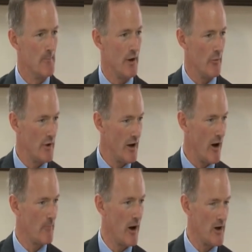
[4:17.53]
But we
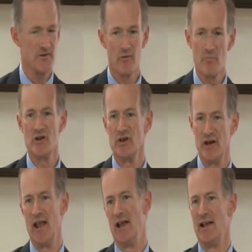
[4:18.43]
are part of a mission
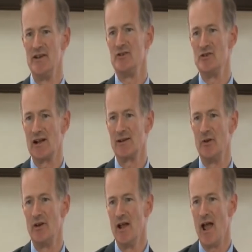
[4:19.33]
here, ladies and
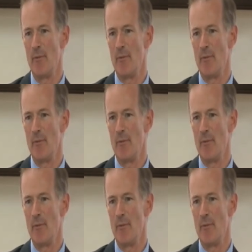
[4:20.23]
gentlemen,